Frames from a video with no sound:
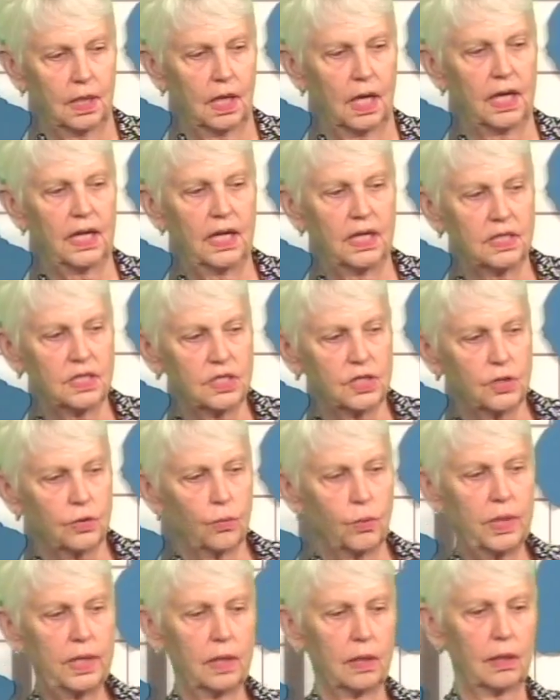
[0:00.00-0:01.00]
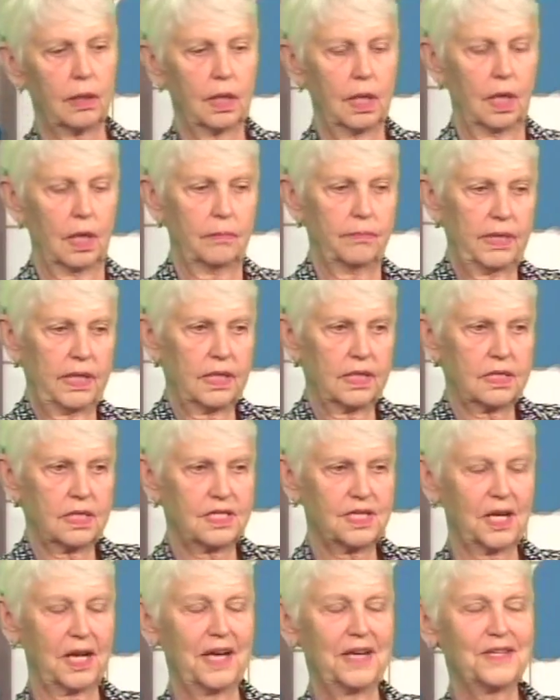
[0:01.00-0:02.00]
against their will because
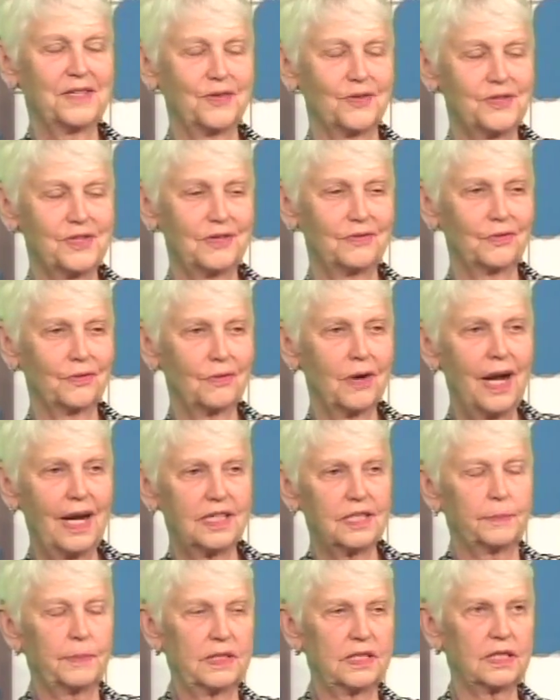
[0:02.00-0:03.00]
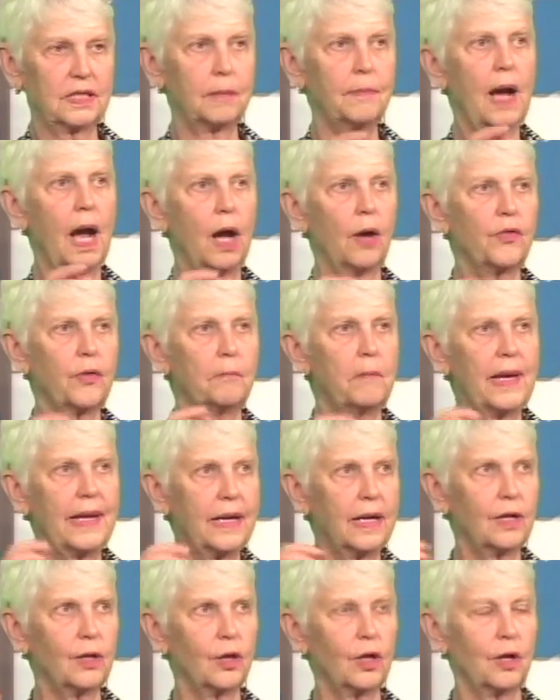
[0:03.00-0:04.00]
it's against their civil rights. But somehow the
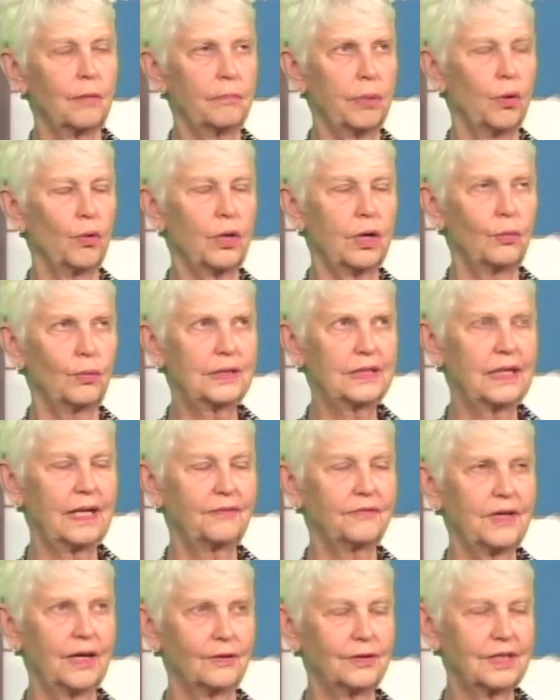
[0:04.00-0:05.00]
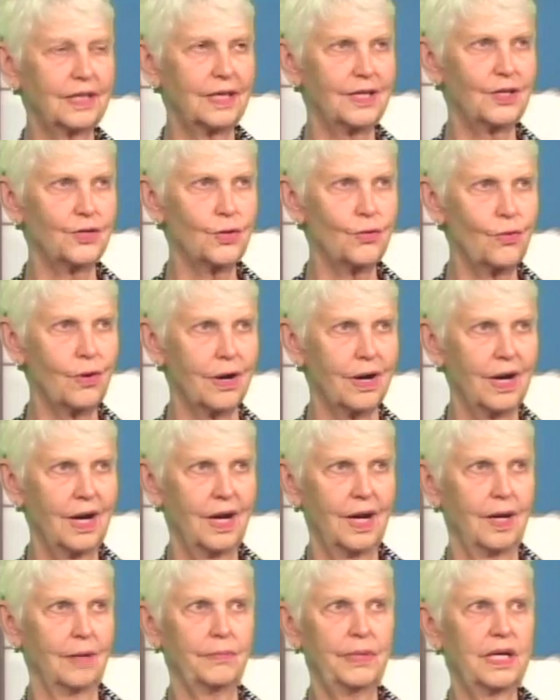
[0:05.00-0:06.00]
medical component was left outside the door
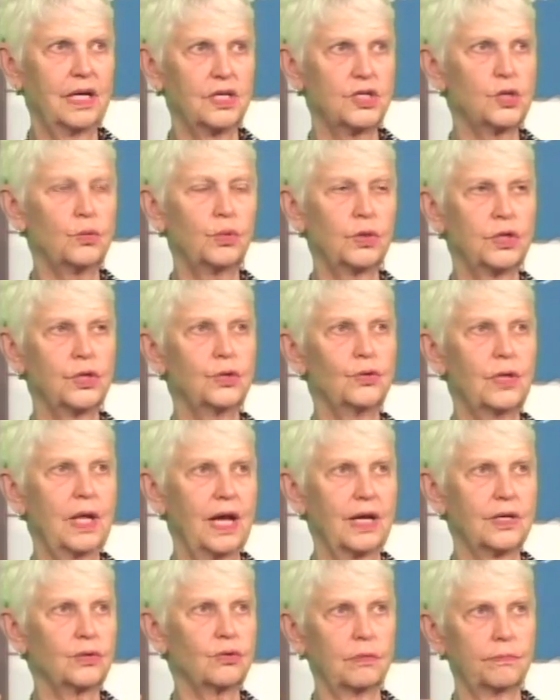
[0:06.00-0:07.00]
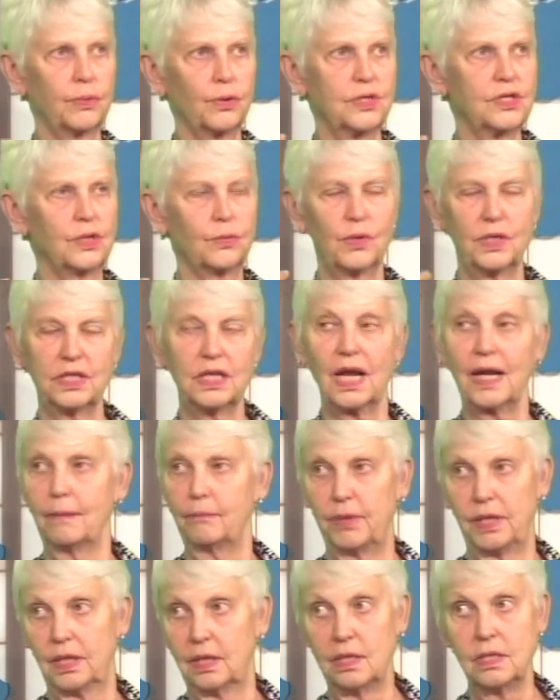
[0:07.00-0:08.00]
because you wouldn't do that to a person with
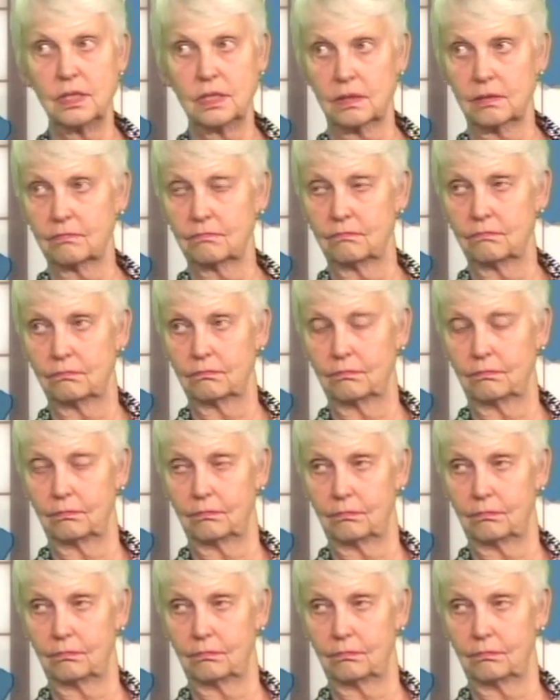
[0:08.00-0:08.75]
diabetes or having a